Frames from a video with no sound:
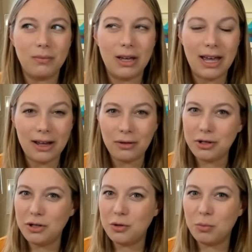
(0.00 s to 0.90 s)
How do
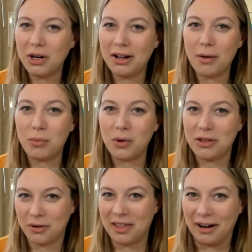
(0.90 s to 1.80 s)
you break up with
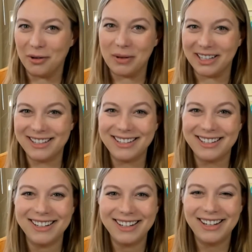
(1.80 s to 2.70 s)
your therapist?
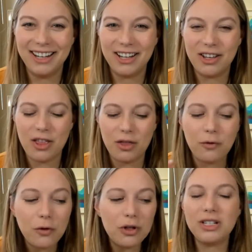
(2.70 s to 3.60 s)
The
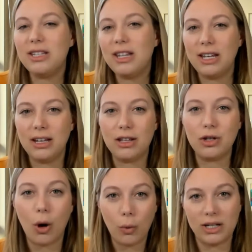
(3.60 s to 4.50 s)
first thing to
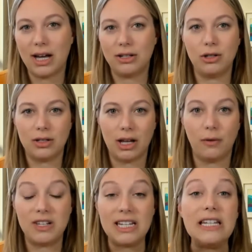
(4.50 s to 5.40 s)
always ask yourself
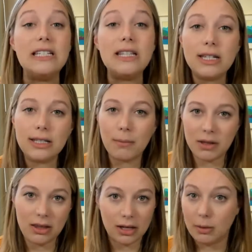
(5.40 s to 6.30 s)
is this
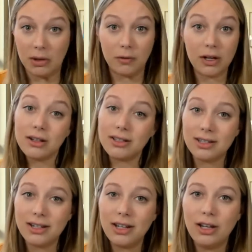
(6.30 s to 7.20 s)
something that can be
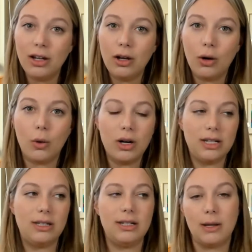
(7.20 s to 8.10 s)
fixed? Or
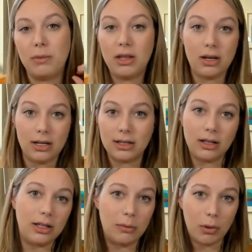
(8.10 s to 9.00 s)
is this something that needs a
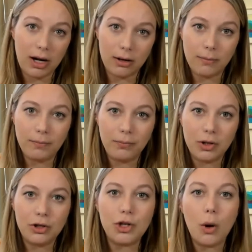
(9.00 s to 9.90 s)
clean break?
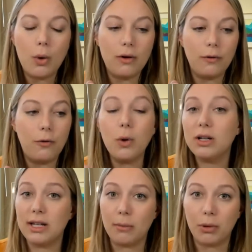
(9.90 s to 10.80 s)
So, for
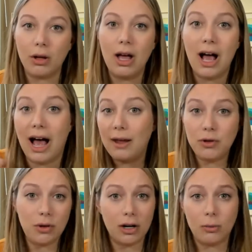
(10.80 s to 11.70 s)
example, I
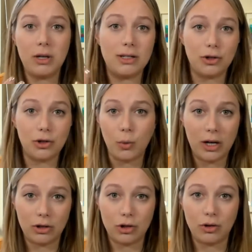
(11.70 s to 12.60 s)
view therapy as a two-way
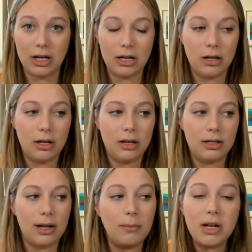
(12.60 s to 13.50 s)
street.
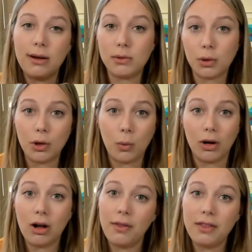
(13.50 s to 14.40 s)
Sometimes we're going to
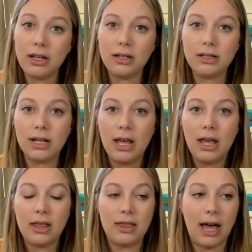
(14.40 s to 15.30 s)
work on things
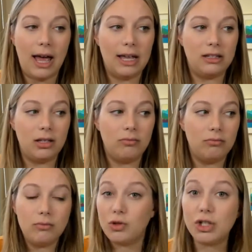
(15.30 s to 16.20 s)
that
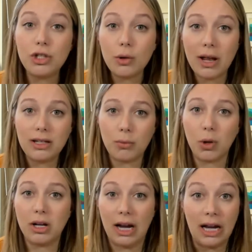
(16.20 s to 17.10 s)
just don't end up
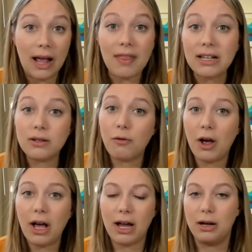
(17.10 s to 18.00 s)
working, and that's
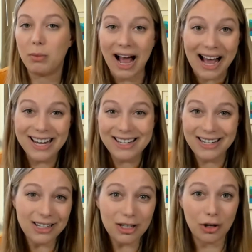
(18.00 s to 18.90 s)
fine. But I
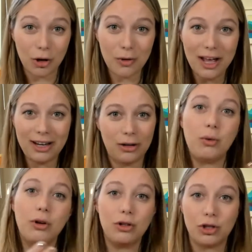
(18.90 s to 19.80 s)
need to know that in
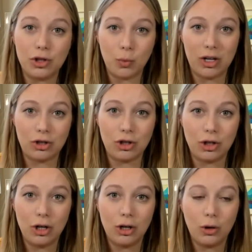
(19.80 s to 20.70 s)
order to switch
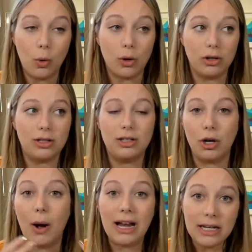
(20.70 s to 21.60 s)
course.
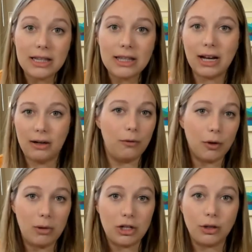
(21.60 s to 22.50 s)
I need that
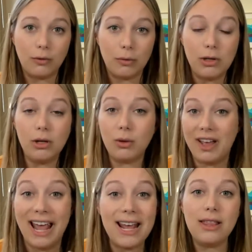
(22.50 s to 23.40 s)
information from you of,
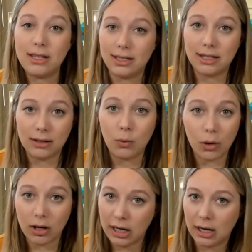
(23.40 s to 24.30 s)
hey, this isn't
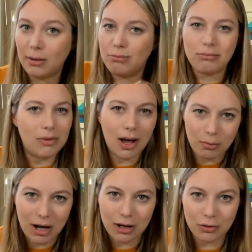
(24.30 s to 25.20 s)
working. I'm not a
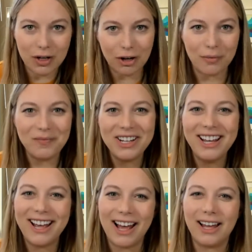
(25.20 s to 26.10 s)
mind reader,
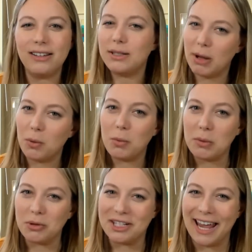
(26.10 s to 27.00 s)
despite what
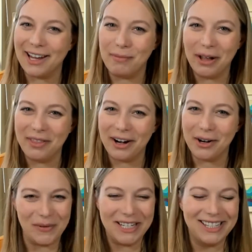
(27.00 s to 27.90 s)
people say about
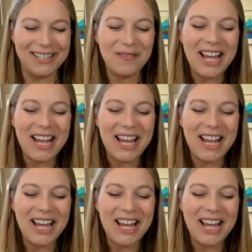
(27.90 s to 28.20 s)
therapists.